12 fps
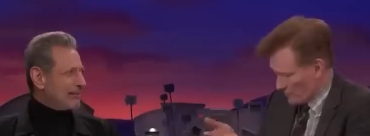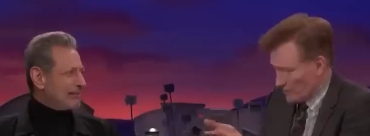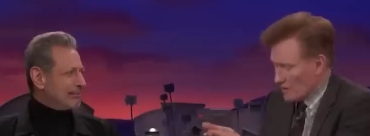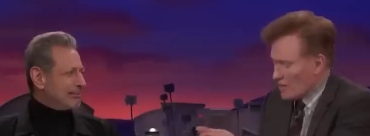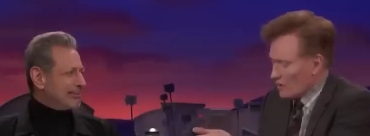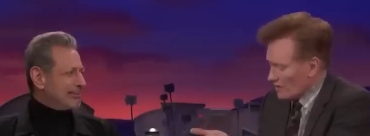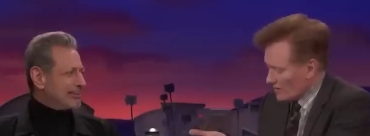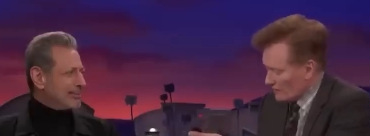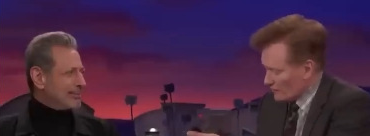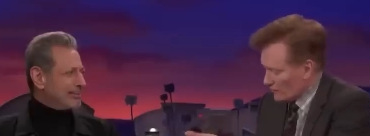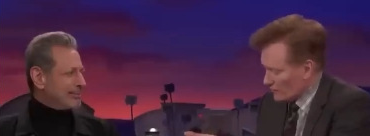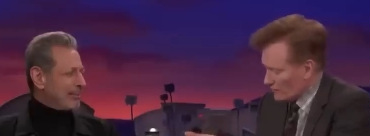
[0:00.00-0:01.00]
Speaker 1: uh,
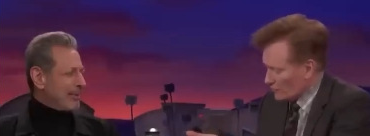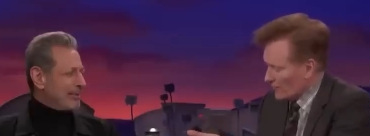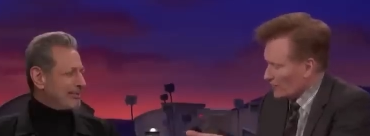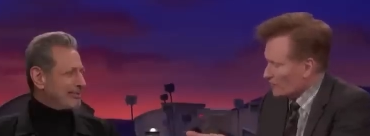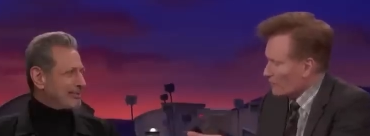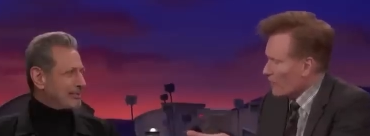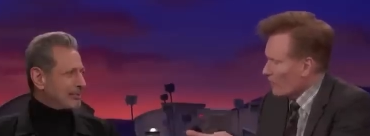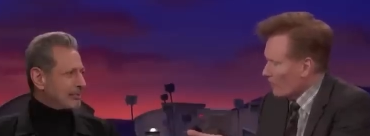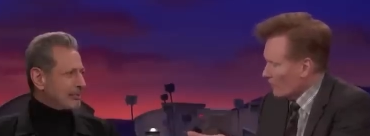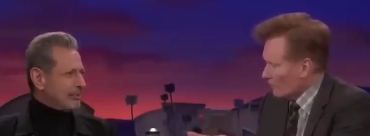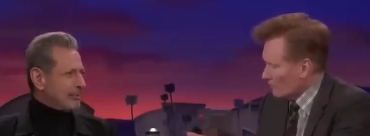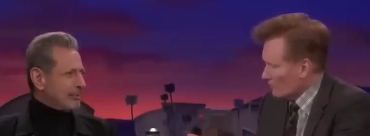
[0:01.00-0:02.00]
give her read her
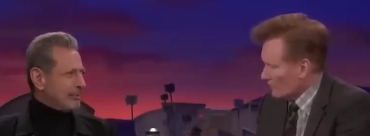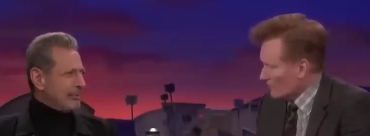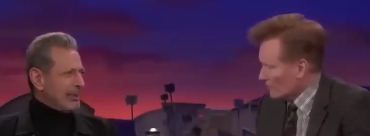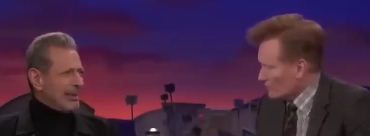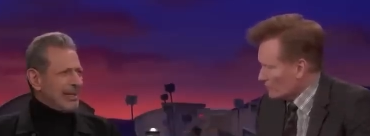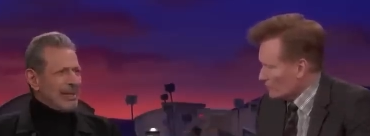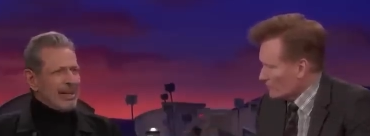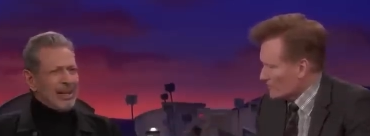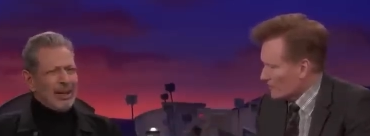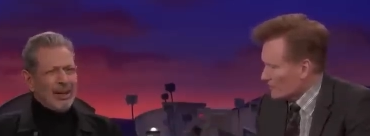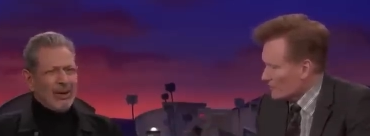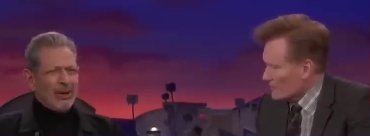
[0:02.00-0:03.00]
palm. Is that true? Is
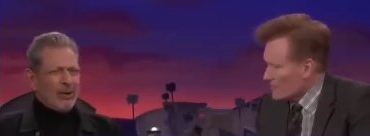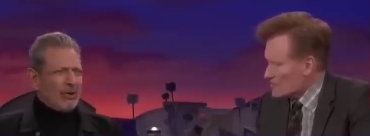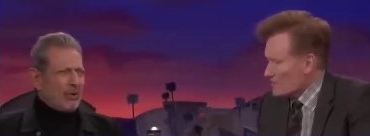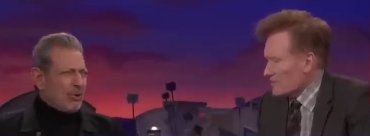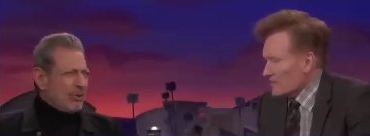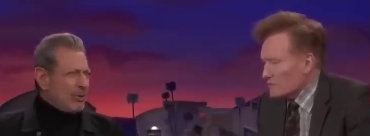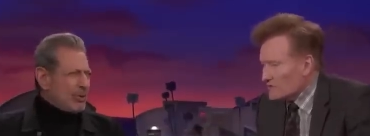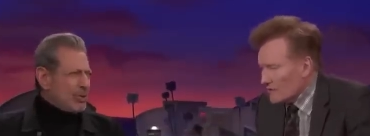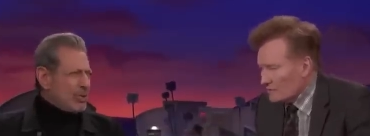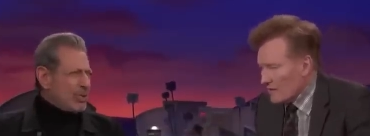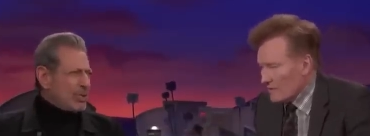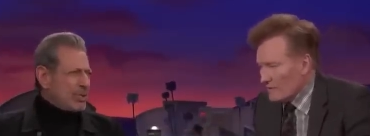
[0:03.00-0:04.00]
that oh, something you
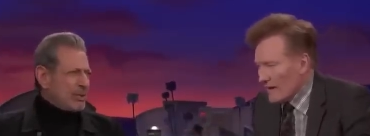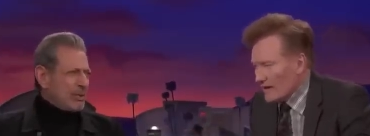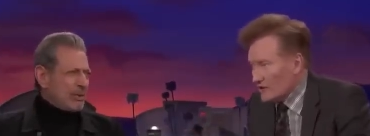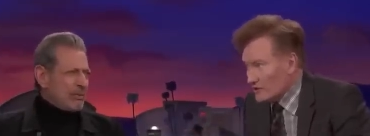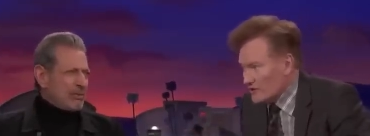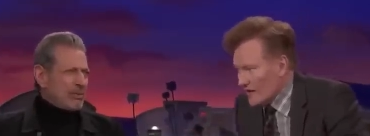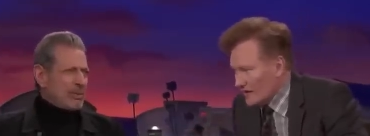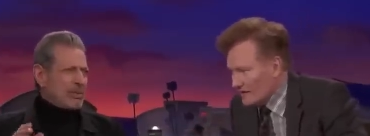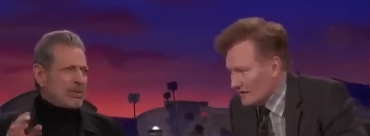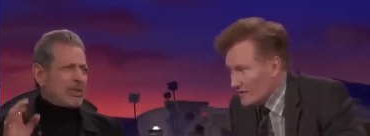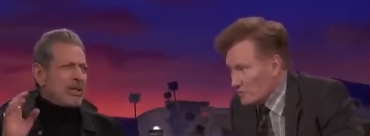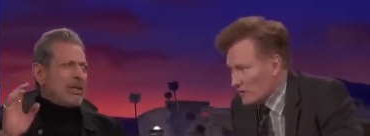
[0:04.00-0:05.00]
did maybe back in your
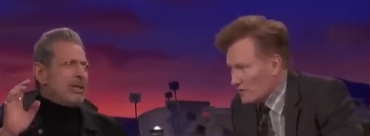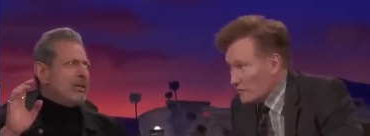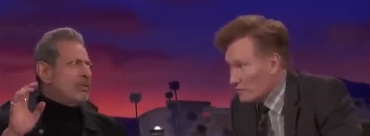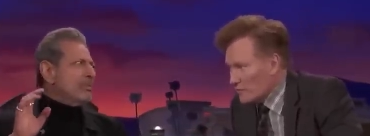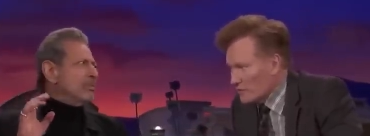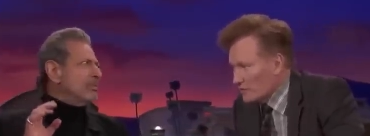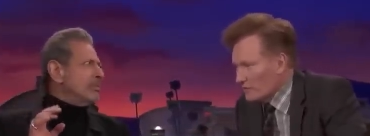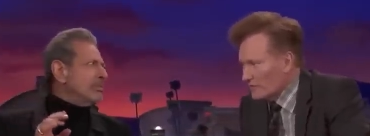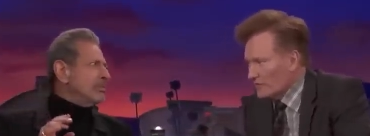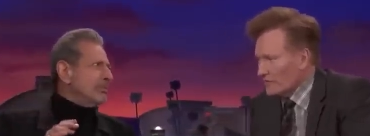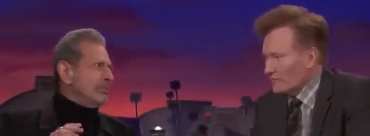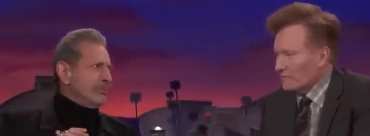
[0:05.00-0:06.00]
dating days? One of your
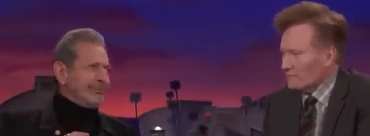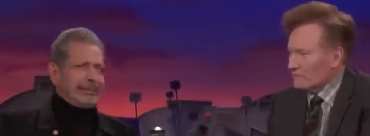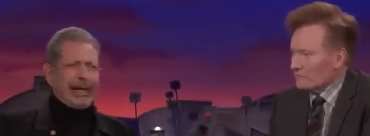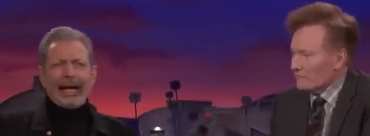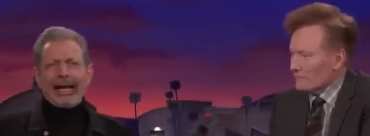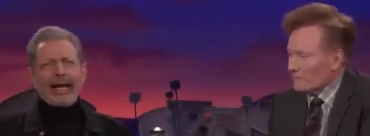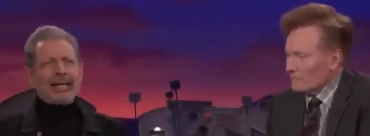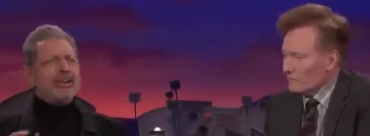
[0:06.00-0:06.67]
moves? I had